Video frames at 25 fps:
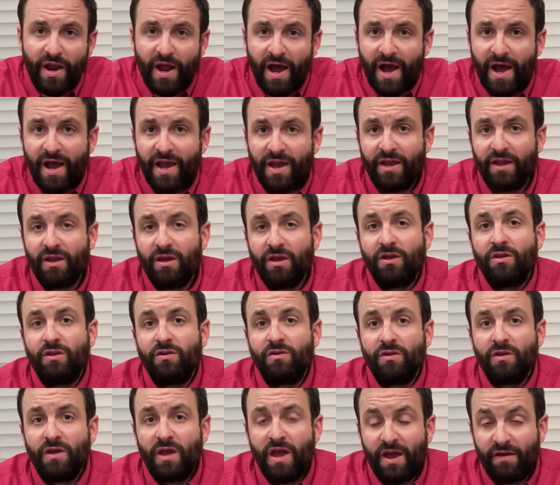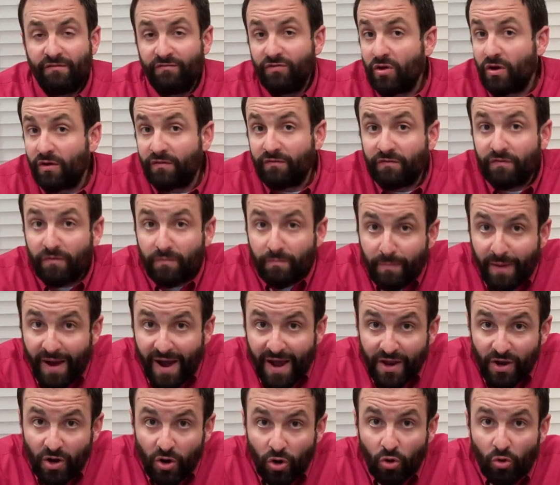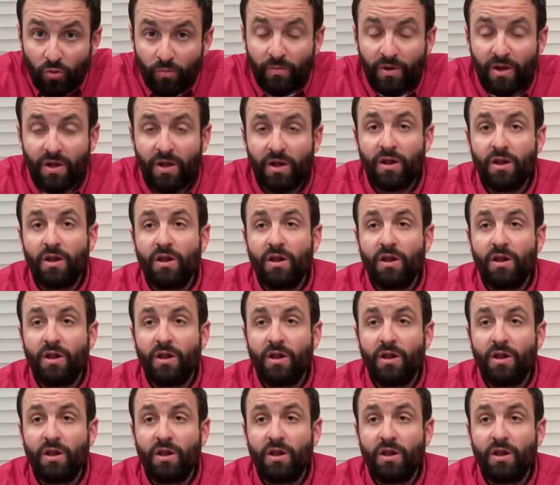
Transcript: I have done for my home,